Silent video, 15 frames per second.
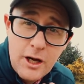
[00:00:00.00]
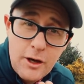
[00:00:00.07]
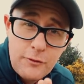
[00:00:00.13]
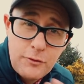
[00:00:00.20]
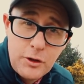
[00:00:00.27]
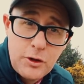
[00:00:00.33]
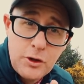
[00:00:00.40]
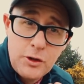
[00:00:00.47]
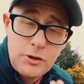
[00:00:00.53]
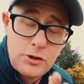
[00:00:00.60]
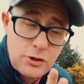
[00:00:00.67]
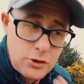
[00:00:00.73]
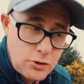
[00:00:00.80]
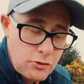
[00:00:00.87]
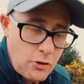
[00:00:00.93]
of the good
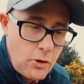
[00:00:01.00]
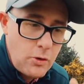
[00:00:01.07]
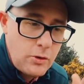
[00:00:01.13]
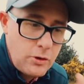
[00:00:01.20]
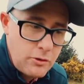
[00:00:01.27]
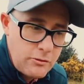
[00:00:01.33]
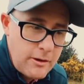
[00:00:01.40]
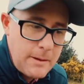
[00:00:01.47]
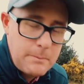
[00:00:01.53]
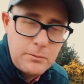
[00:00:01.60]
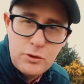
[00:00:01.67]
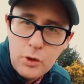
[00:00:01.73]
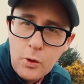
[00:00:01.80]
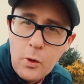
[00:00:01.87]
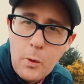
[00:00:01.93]
strong grip
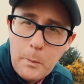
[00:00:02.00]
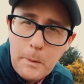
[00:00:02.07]
tour